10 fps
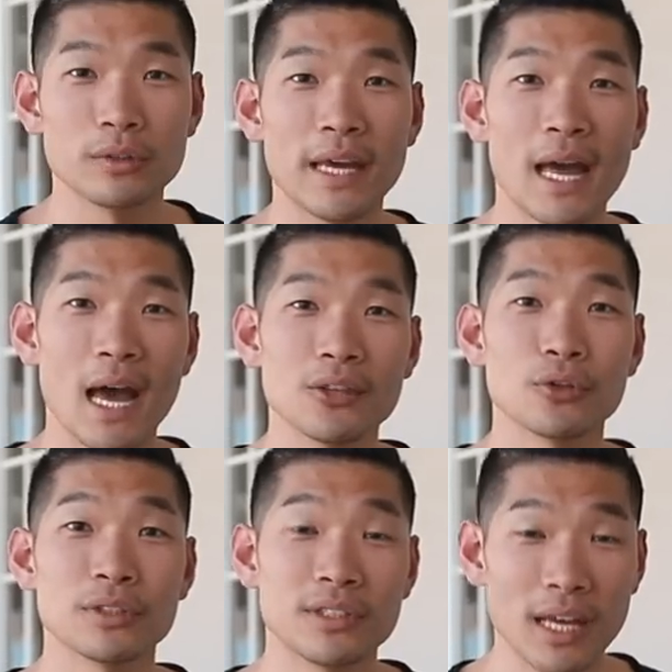they had
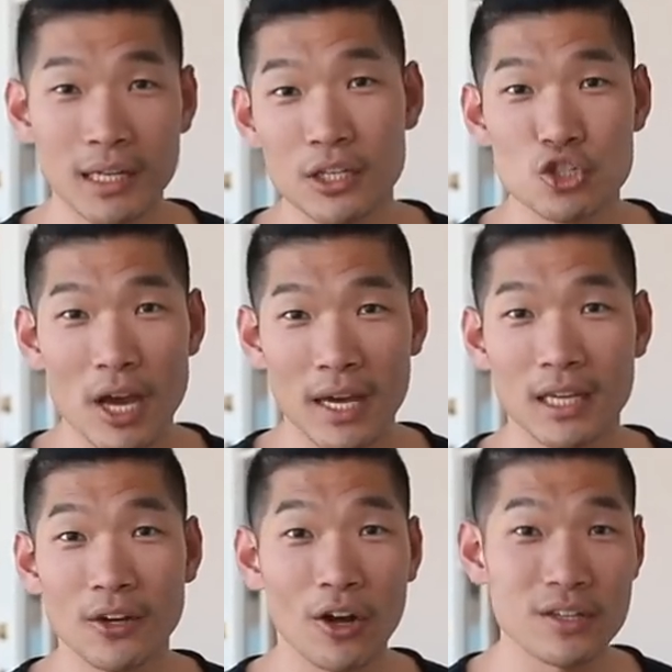their teddy
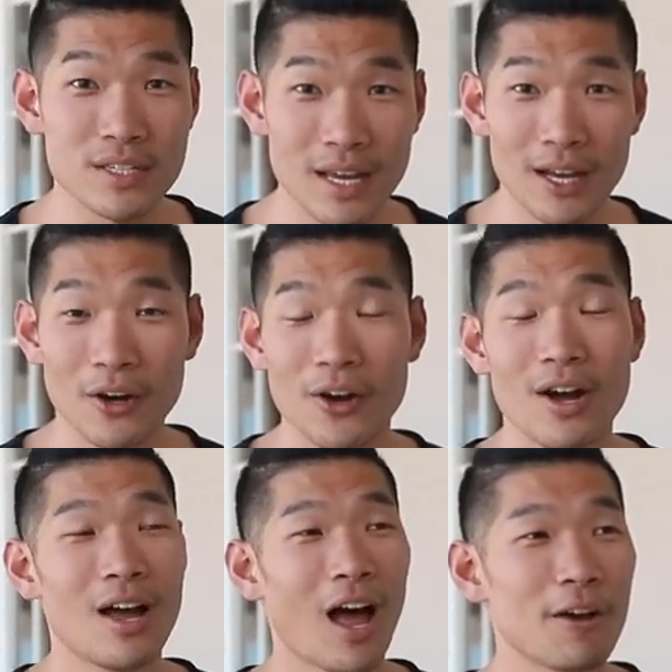jacket on sale.
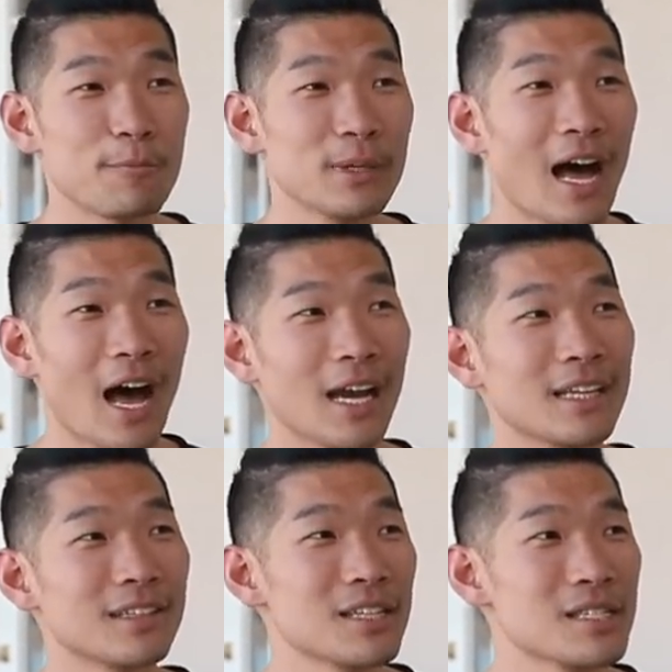I've been
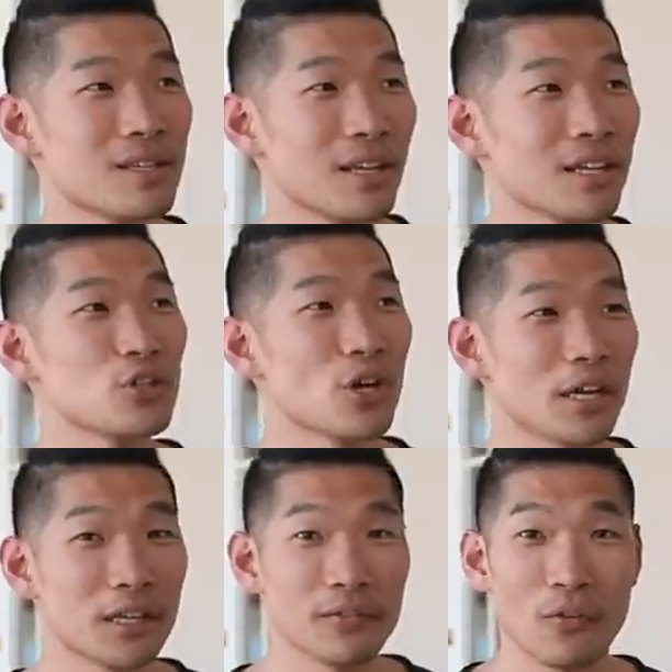eyeing this teddy
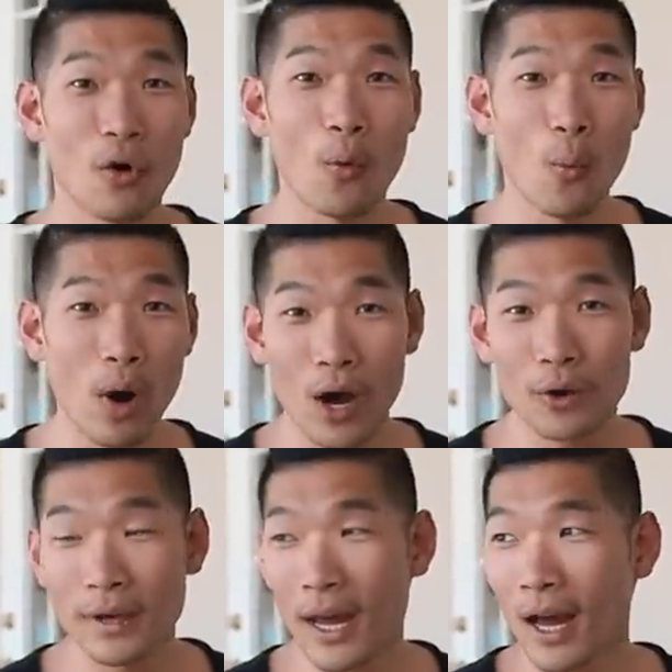jacket for a
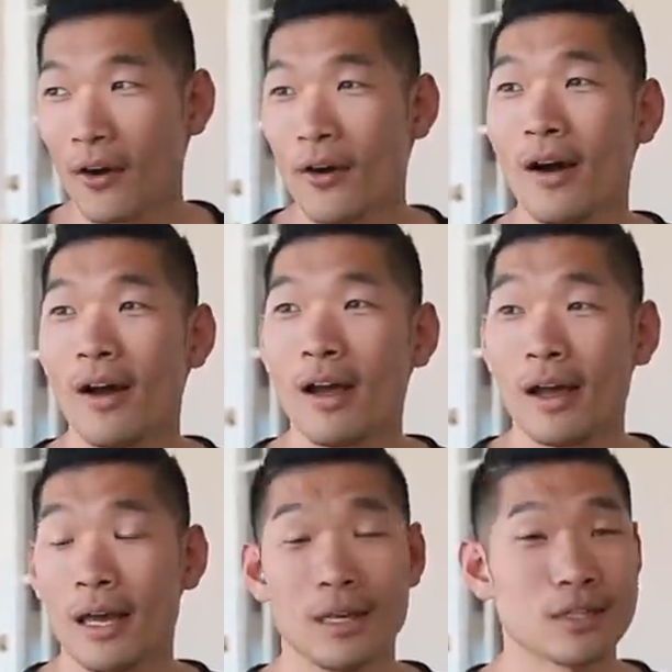while now.
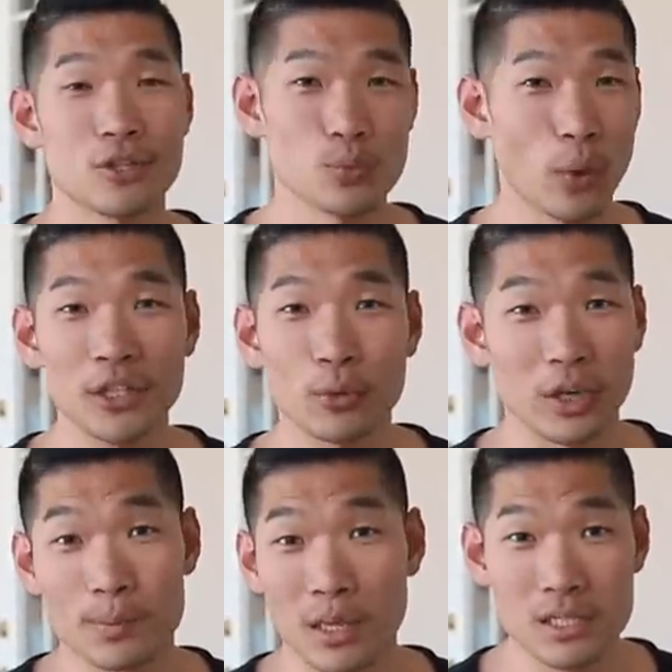It's just way too
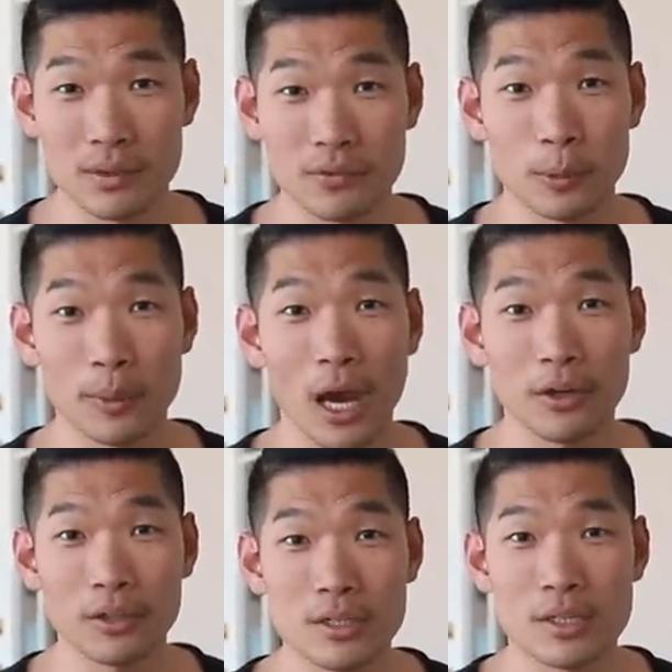expensive to be
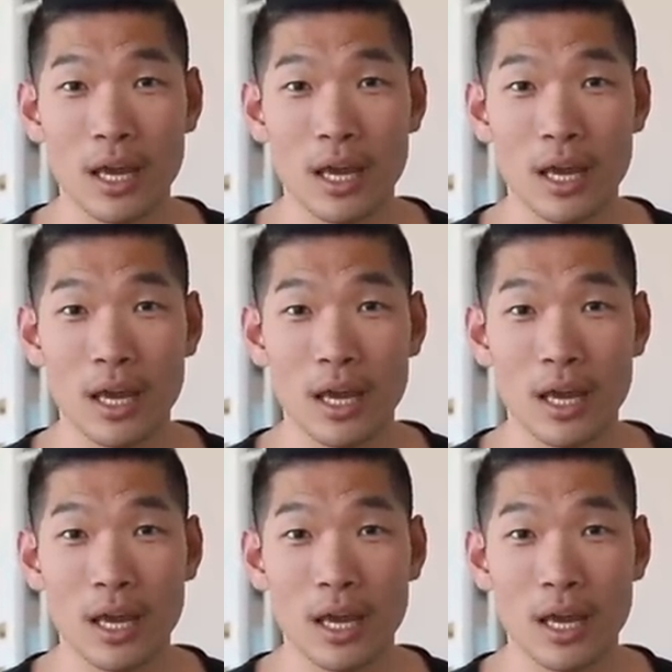honest.